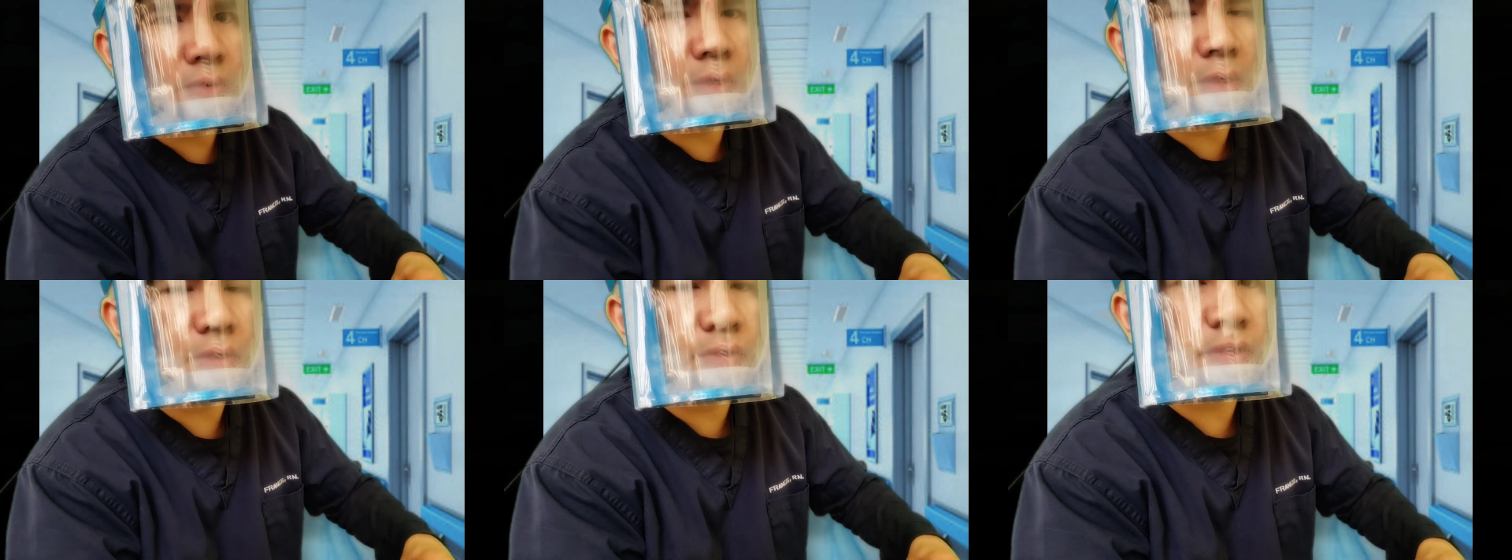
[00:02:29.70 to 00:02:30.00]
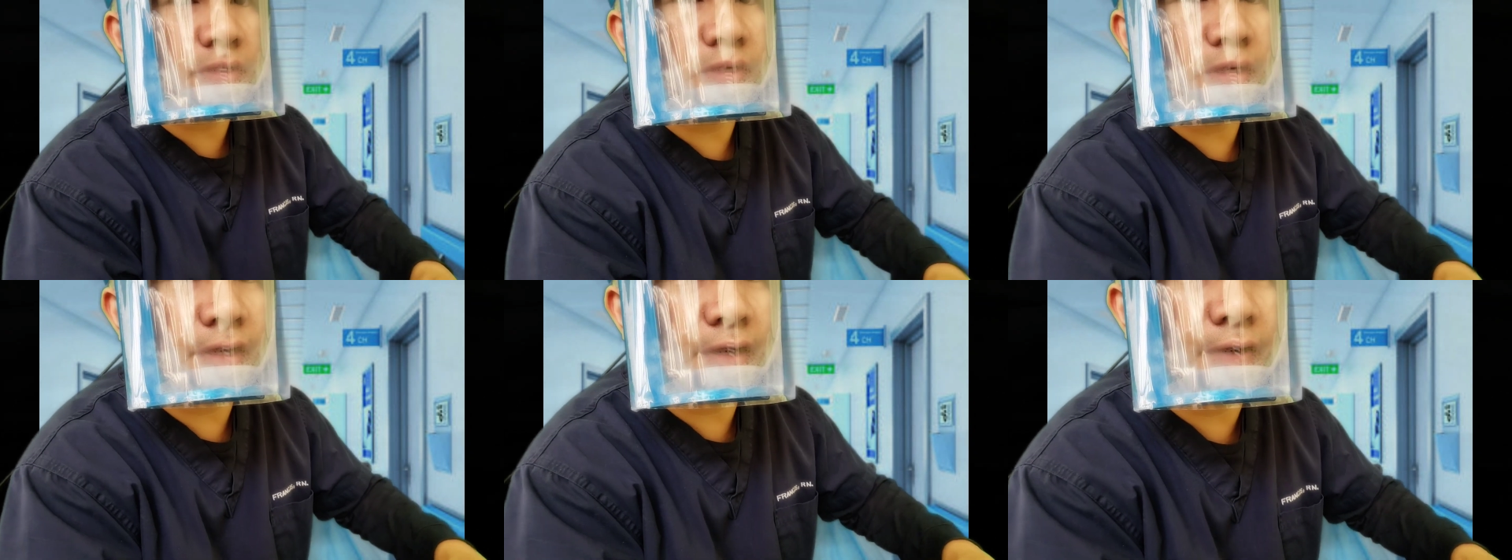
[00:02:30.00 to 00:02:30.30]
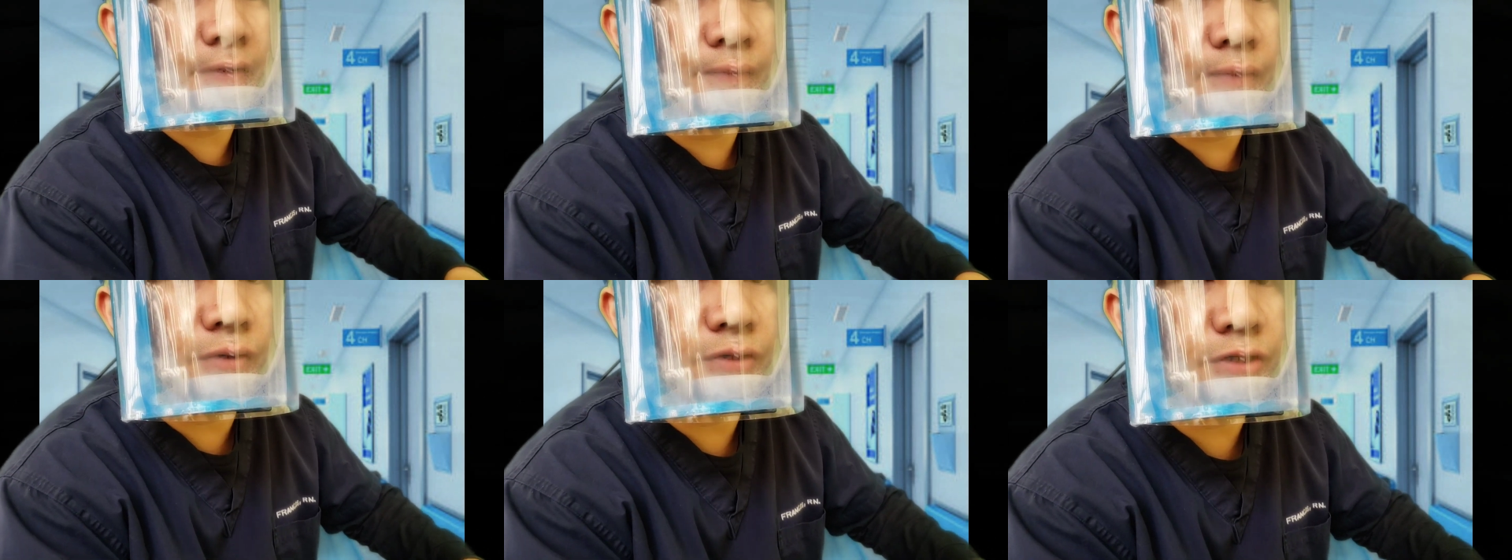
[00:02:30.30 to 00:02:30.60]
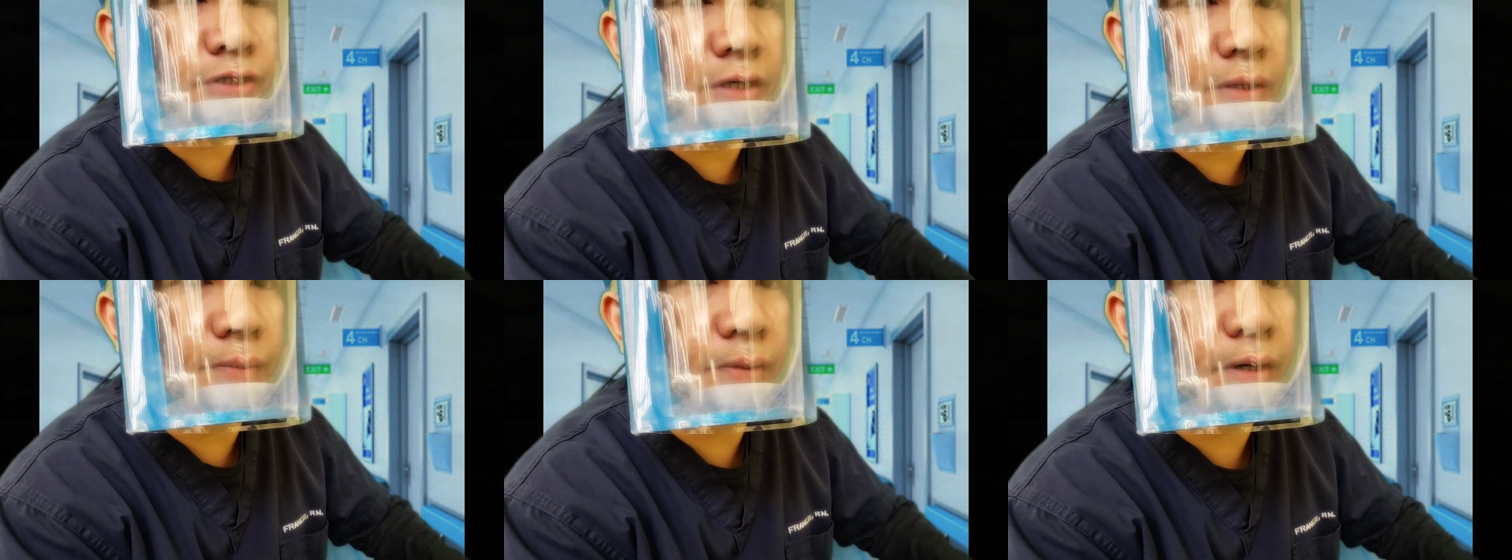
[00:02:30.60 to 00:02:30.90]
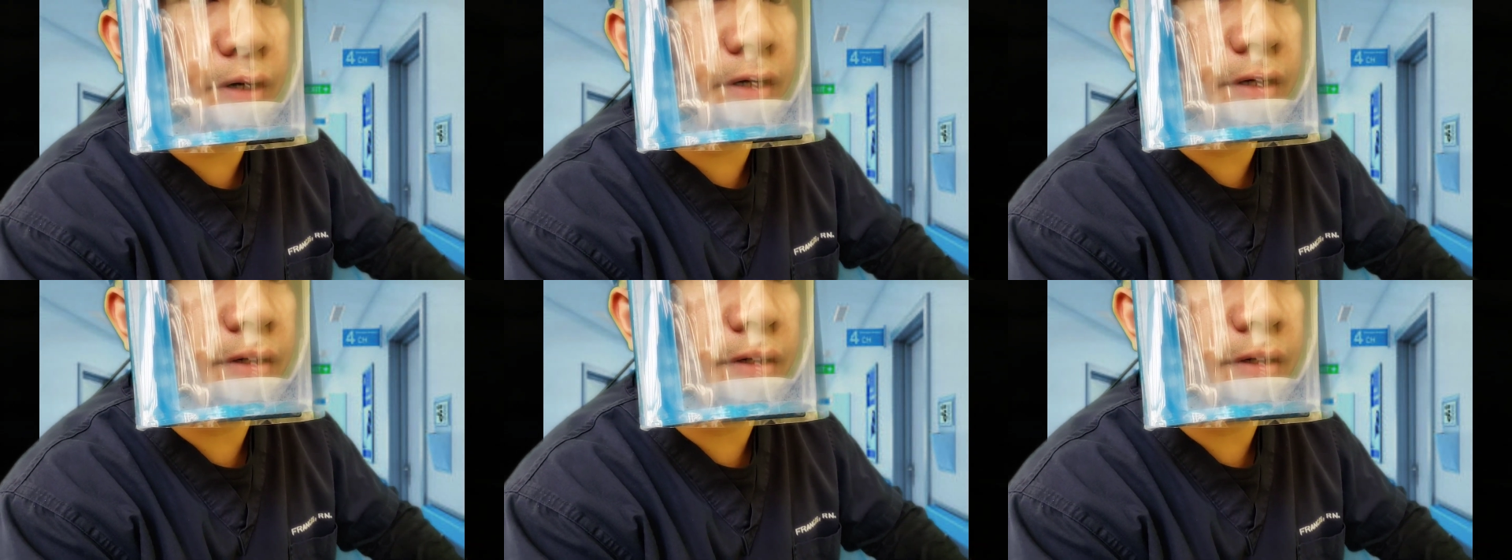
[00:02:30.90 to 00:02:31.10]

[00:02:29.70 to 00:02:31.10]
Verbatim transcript: now that the airflow is coming